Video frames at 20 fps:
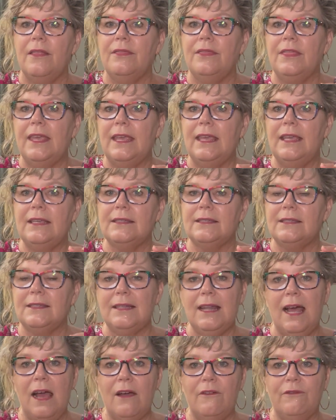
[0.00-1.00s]
the
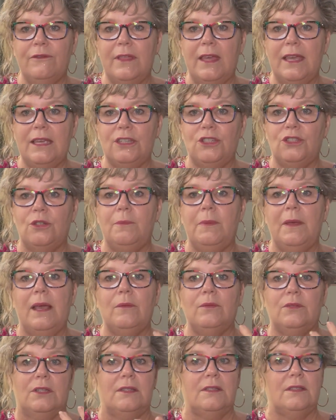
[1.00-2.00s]
staff there should be
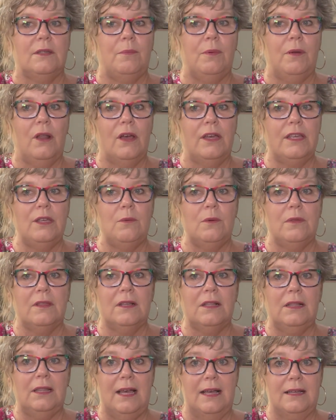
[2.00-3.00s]
able to supply you with a
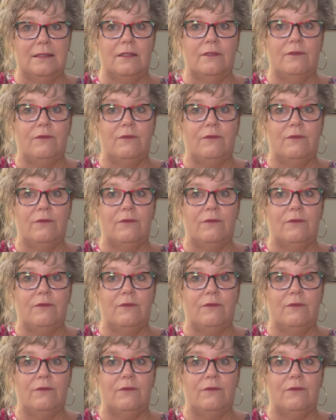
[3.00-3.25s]
glass